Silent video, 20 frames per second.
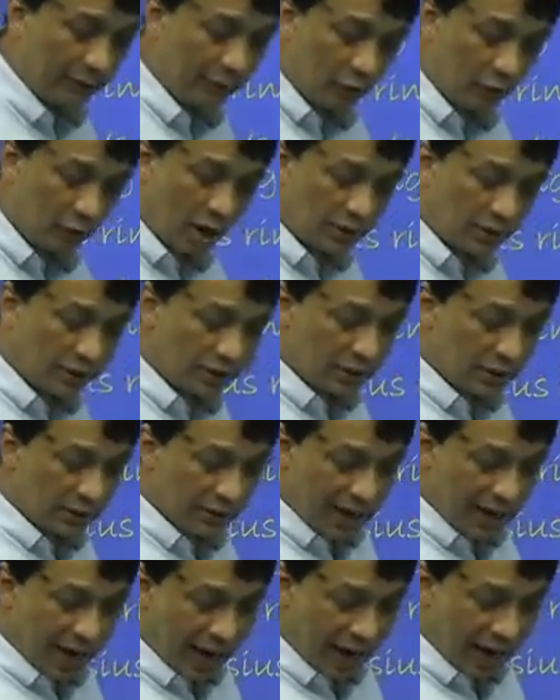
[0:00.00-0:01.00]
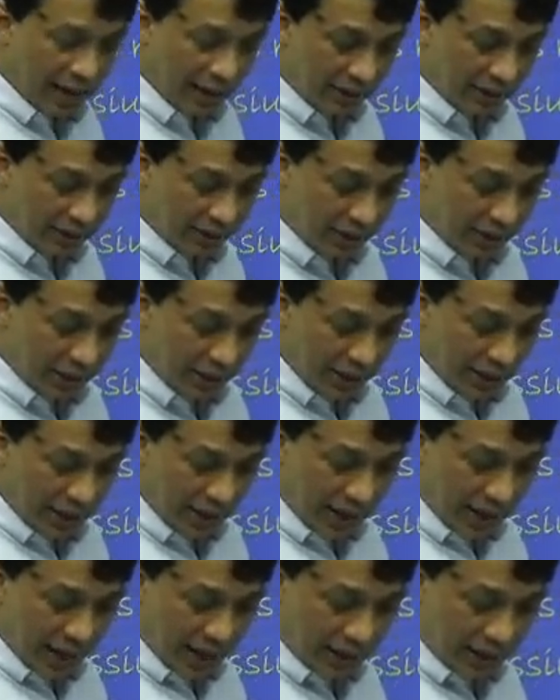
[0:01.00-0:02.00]
if your answers and
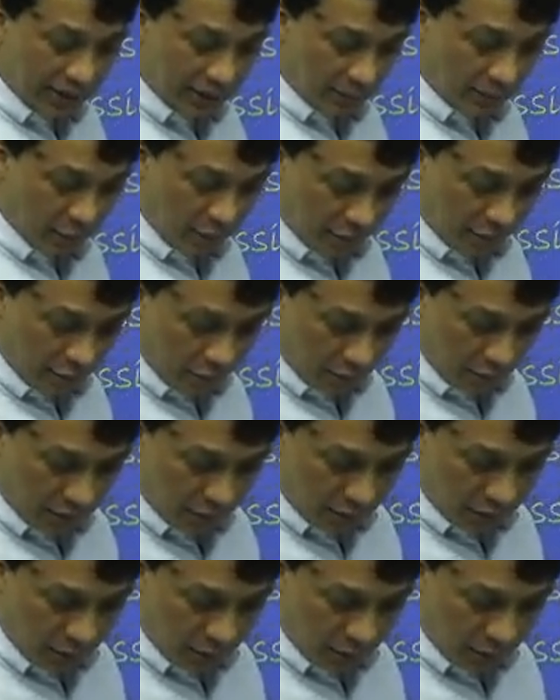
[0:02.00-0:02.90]
at some of your